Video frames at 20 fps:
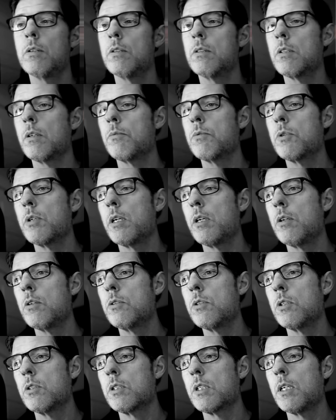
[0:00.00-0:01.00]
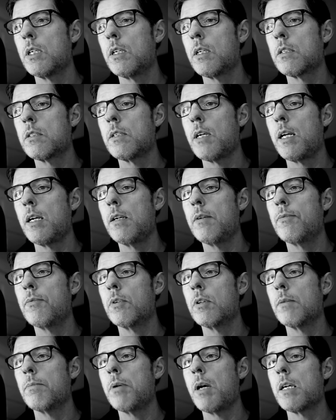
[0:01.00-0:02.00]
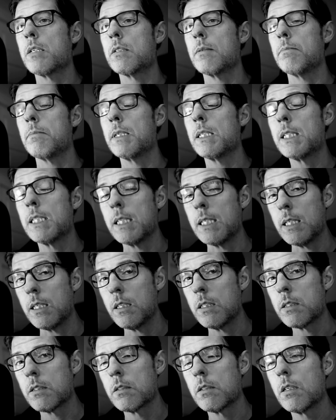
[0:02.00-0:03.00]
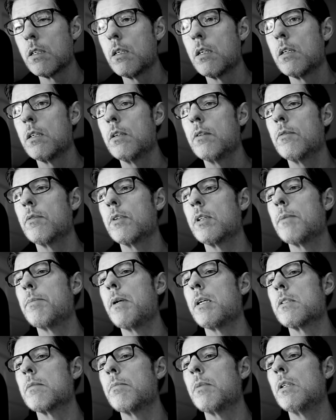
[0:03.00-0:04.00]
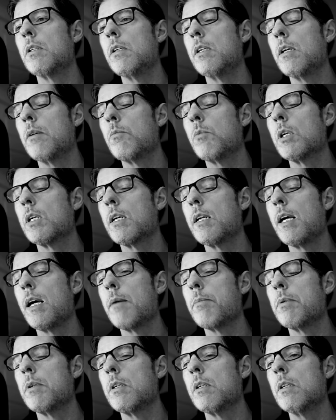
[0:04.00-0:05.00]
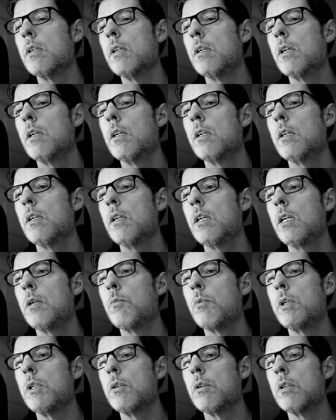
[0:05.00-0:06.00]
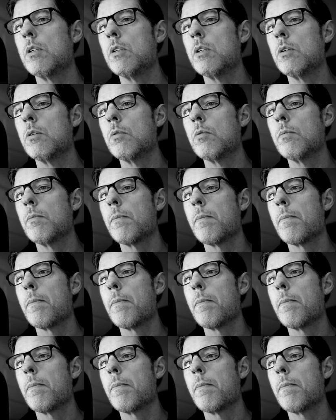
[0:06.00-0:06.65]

Some traders just get excited for the possibilities, of the possibility on what can happen and what you can do.